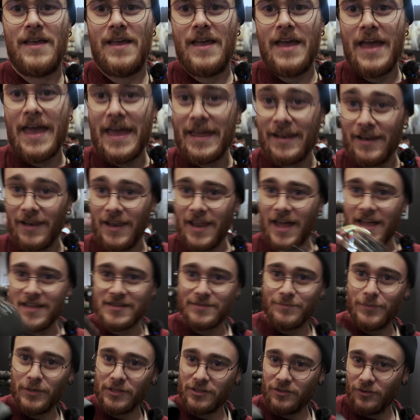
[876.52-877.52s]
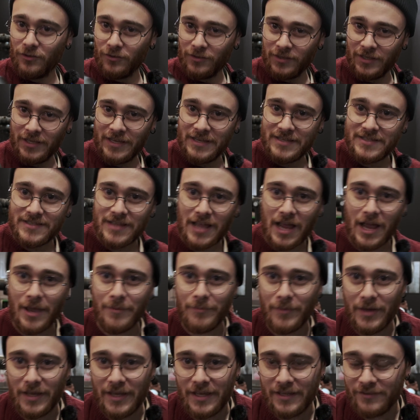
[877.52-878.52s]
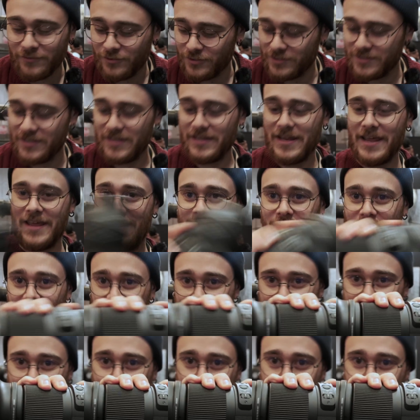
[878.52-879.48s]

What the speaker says: And last but not least, I'm interested in this